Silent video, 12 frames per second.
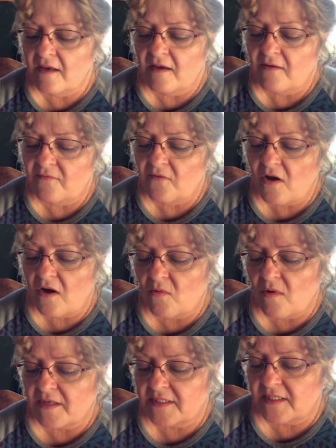Frog
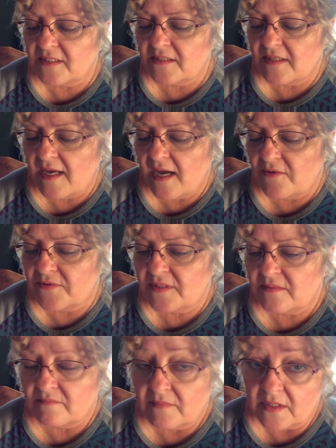walked into the house.
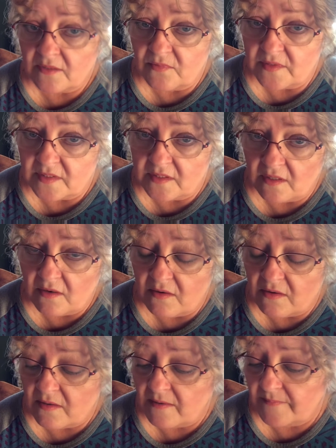It was
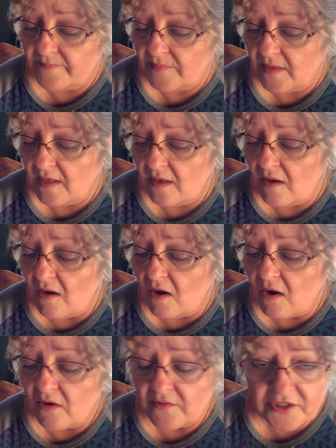dark.
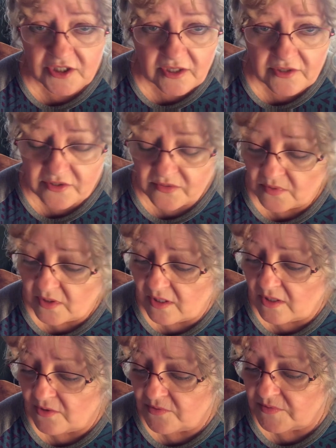All the shutters were
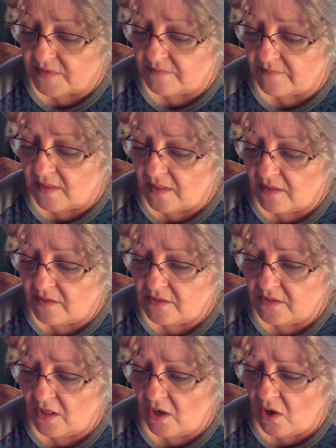closed.
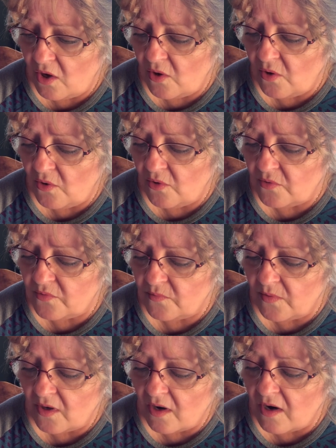Toad,
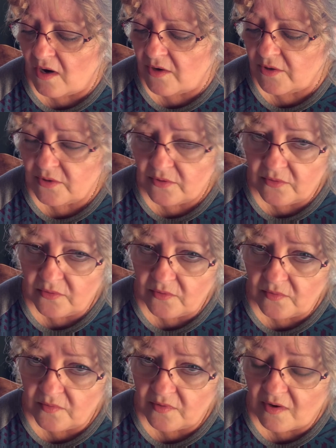where are
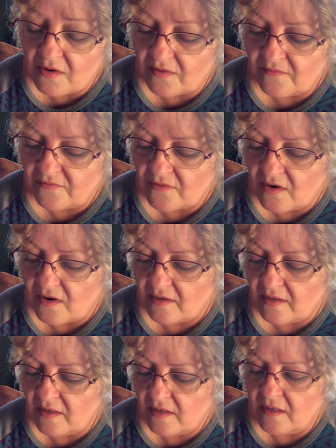you? Called Frog.
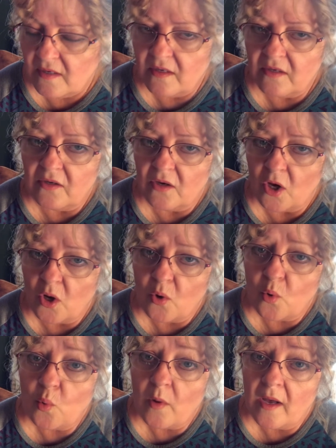
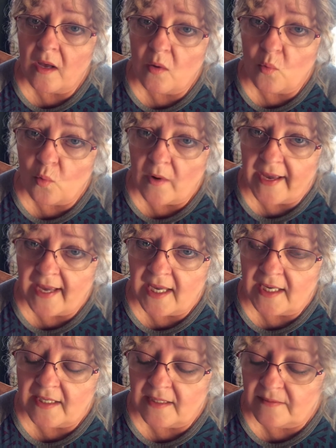Go
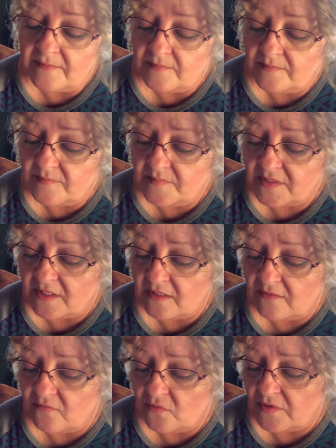away, said
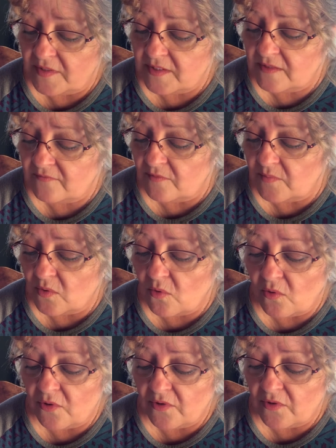the voice from a
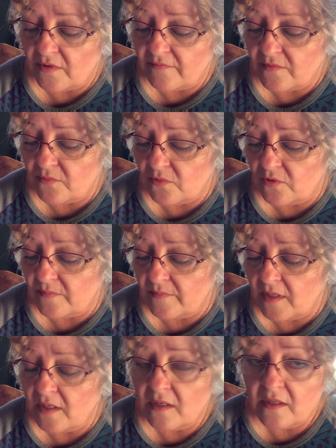corner of the room.
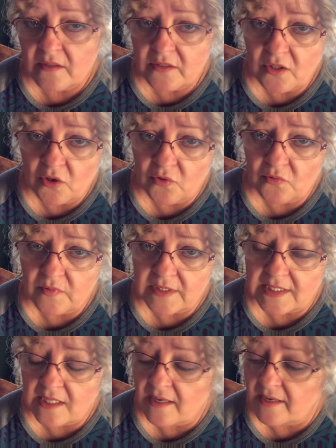Toad
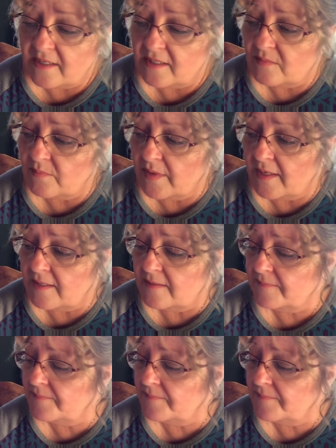was lying in bed.